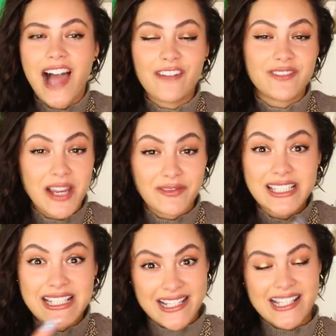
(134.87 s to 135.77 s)
I've
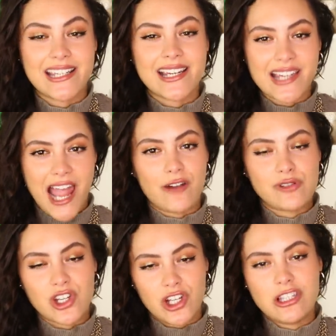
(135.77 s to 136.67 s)
definitely seen it
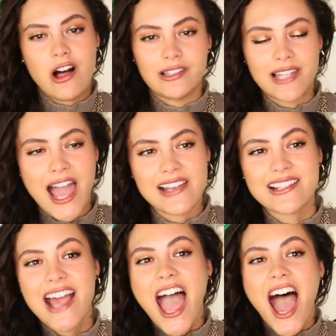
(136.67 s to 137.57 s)
out a lot
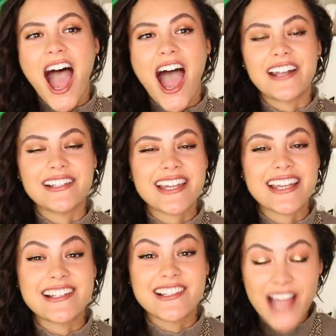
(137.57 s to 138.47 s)
less and
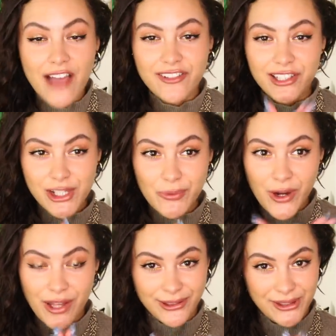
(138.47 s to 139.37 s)
is definitely
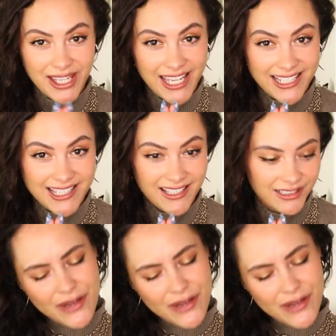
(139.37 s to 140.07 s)
worth looking at.